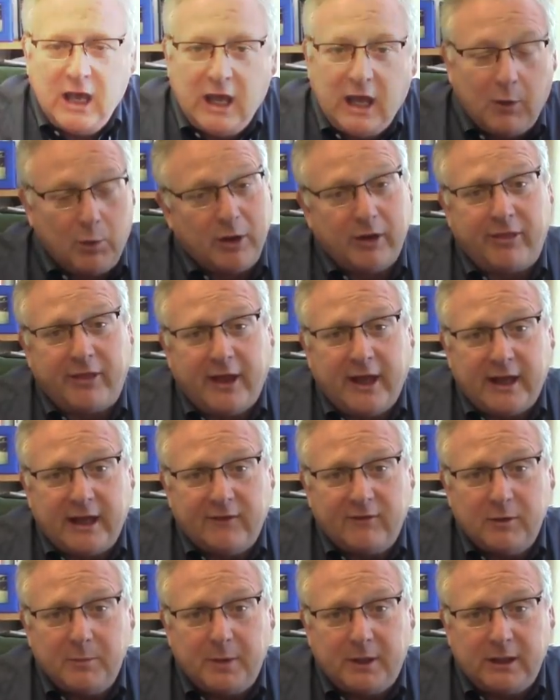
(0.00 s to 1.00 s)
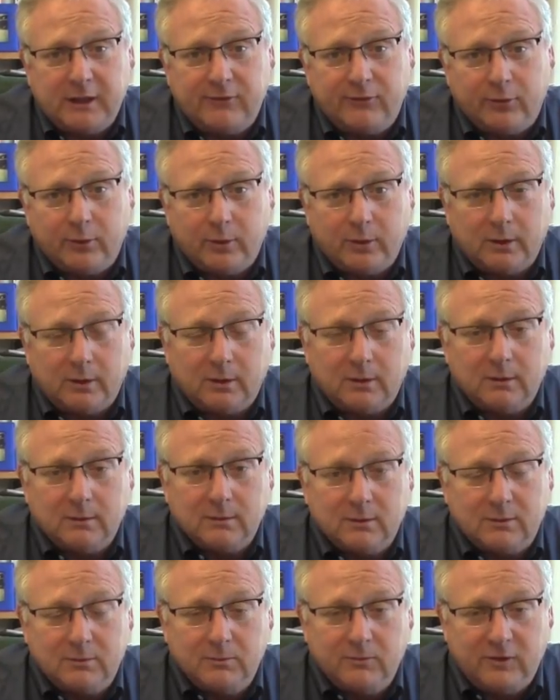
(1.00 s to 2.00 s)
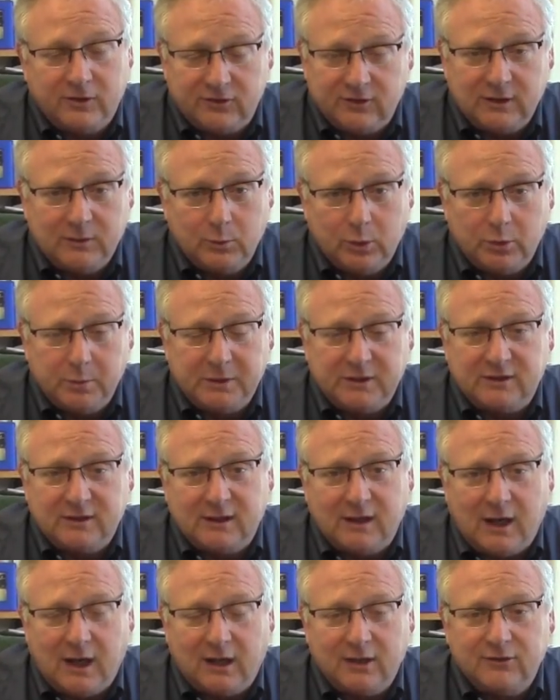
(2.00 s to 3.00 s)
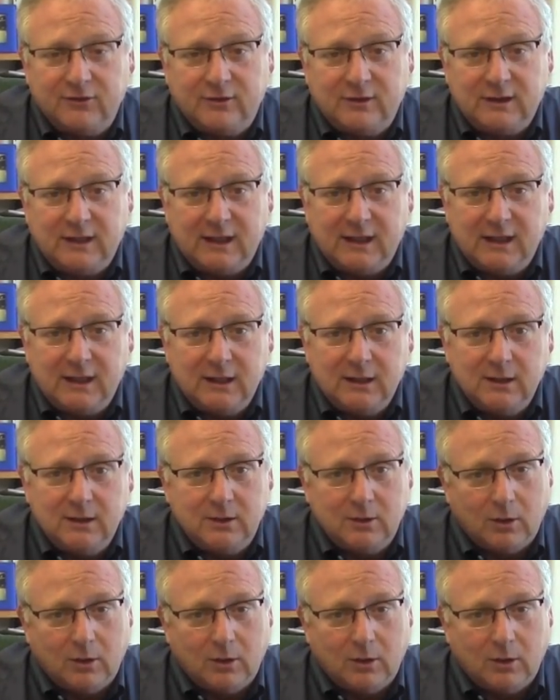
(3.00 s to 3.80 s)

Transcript: I want to thank everybody for visiting Wilmington College today.